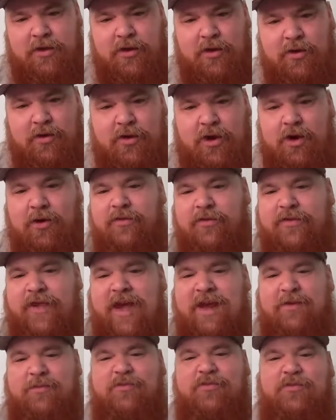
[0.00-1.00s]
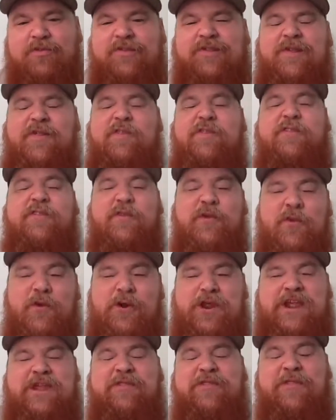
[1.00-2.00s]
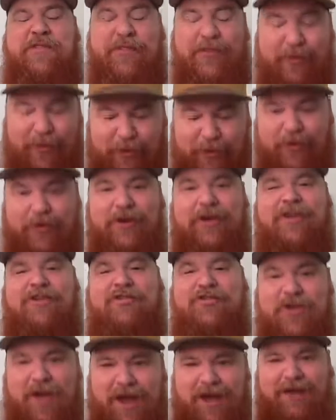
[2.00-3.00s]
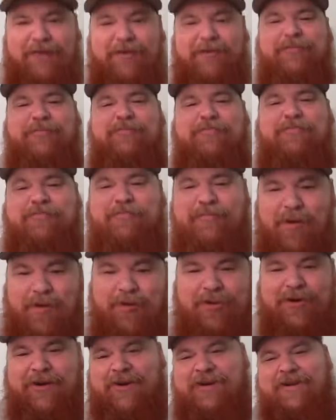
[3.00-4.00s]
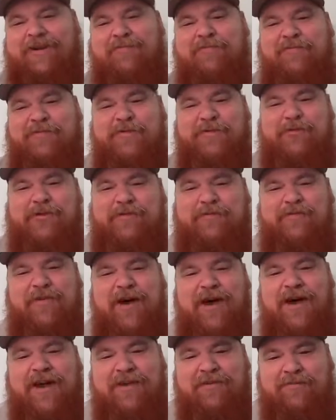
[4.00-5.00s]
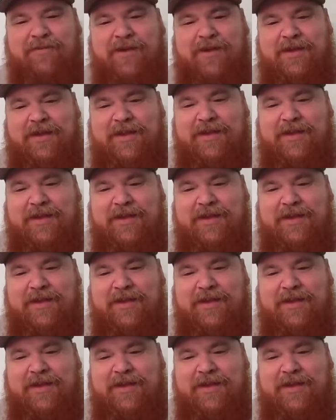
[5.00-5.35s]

You know, Carlos Adams was the 33rd child born of 35